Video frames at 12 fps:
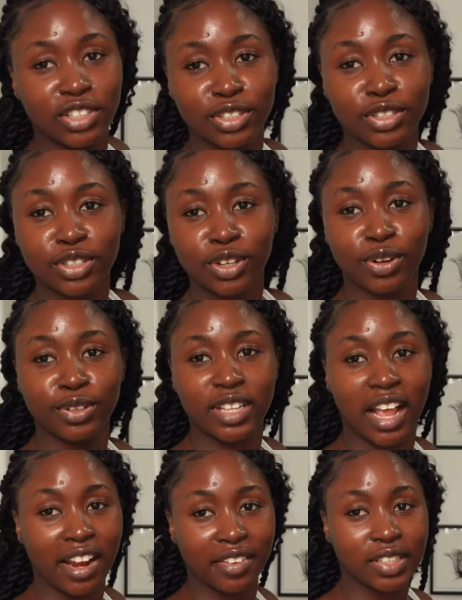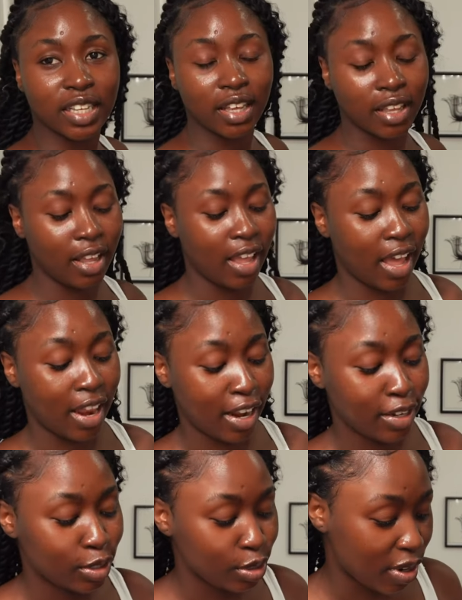these clothes I left here, and I
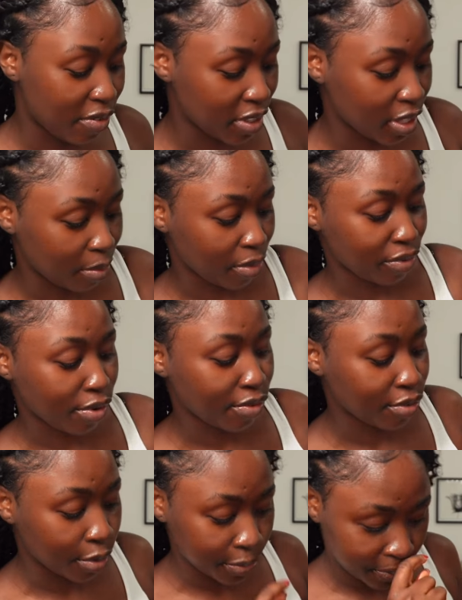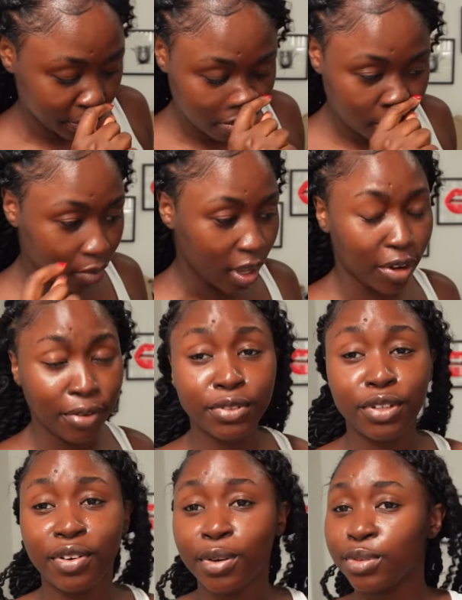need to do everything before 4. I don't even
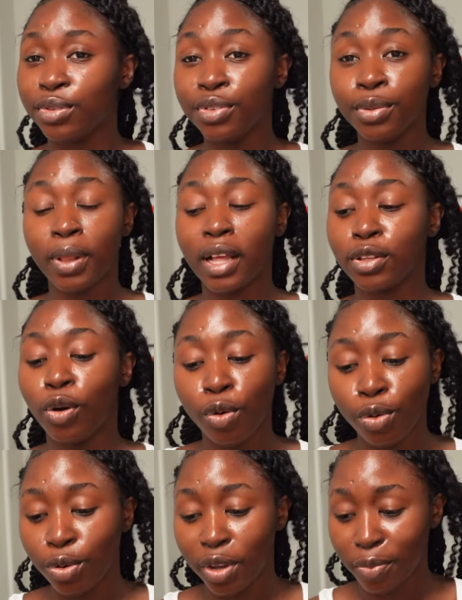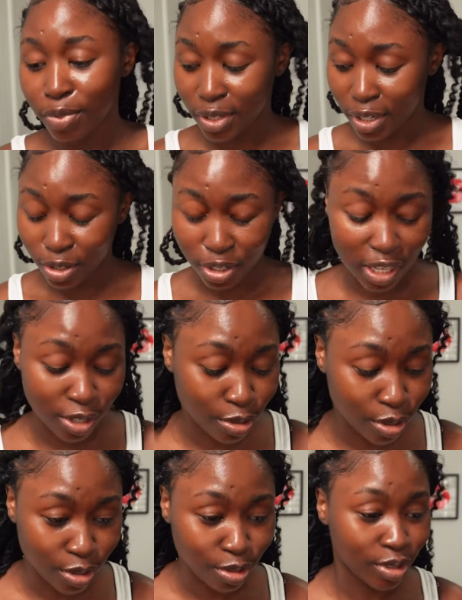know if I want to film like the whole cooking process, because I just
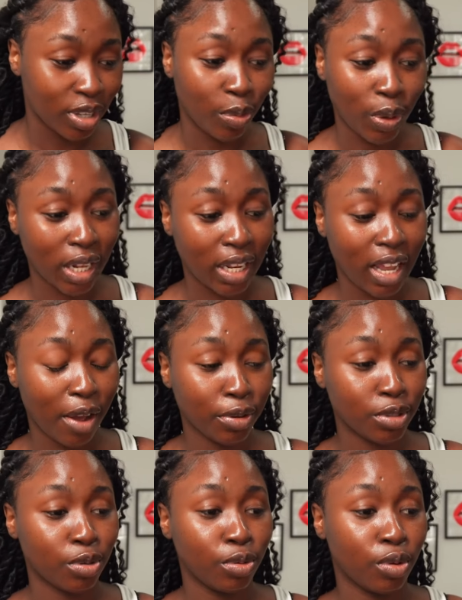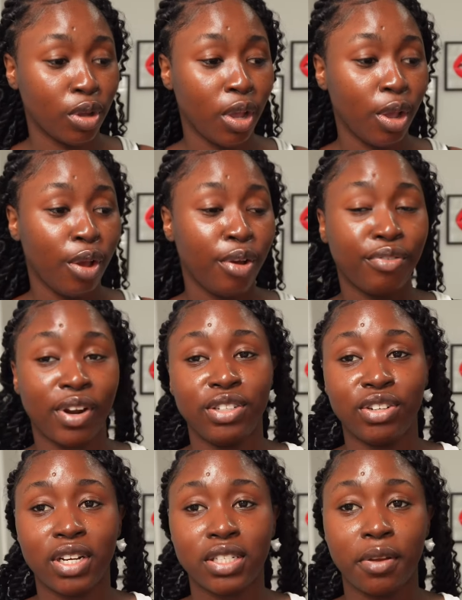want to do it quickly. I want to cook
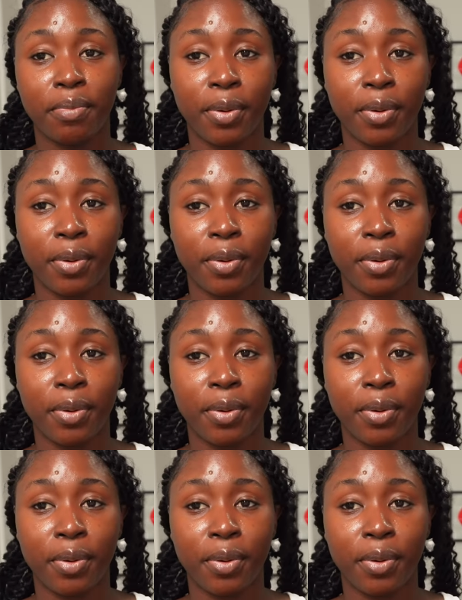fried rice and